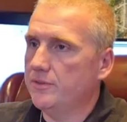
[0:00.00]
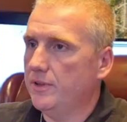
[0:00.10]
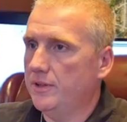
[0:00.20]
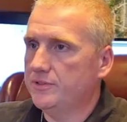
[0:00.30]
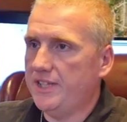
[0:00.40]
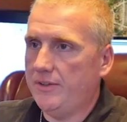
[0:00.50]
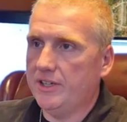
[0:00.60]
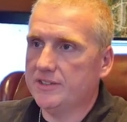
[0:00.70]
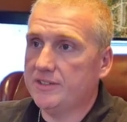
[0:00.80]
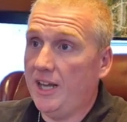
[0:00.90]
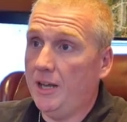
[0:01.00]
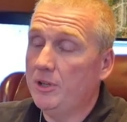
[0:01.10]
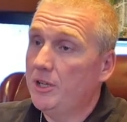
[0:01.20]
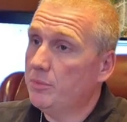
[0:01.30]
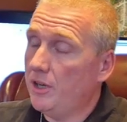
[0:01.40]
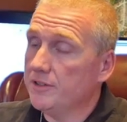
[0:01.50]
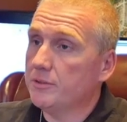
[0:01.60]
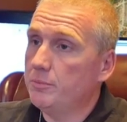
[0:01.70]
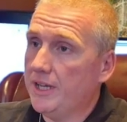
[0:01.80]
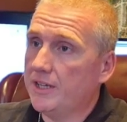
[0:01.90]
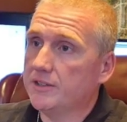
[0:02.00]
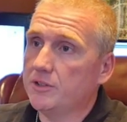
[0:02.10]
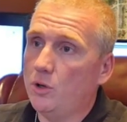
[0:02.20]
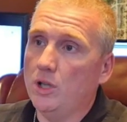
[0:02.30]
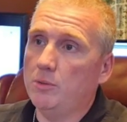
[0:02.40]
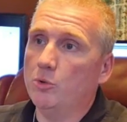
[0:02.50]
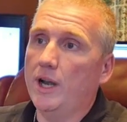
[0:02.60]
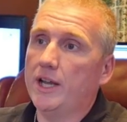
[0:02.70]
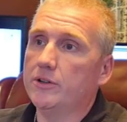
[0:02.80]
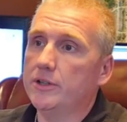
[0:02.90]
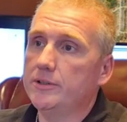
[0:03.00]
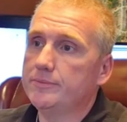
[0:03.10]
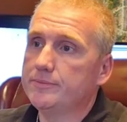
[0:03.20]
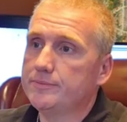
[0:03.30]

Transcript: of, of saving us time, but also making us a whole lot more accurate.